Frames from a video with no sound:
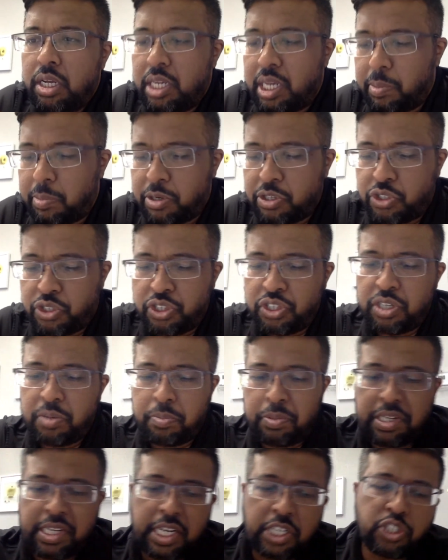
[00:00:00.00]
Number two,
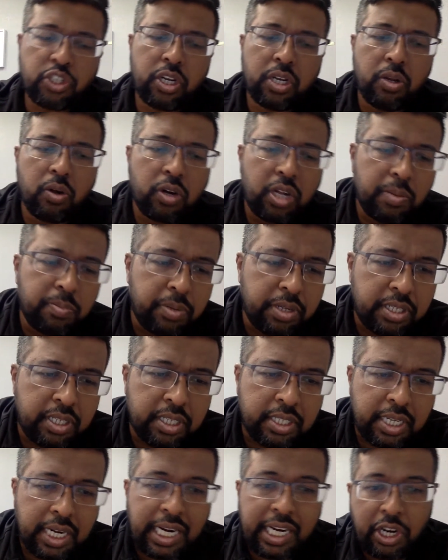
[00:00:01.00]
because you're a local
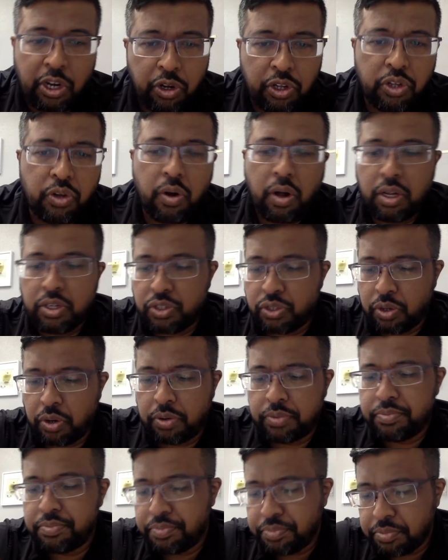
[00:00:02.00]
business, and I know you're
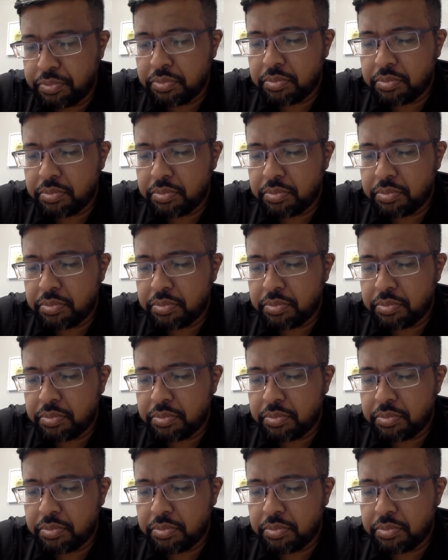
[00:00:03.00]
also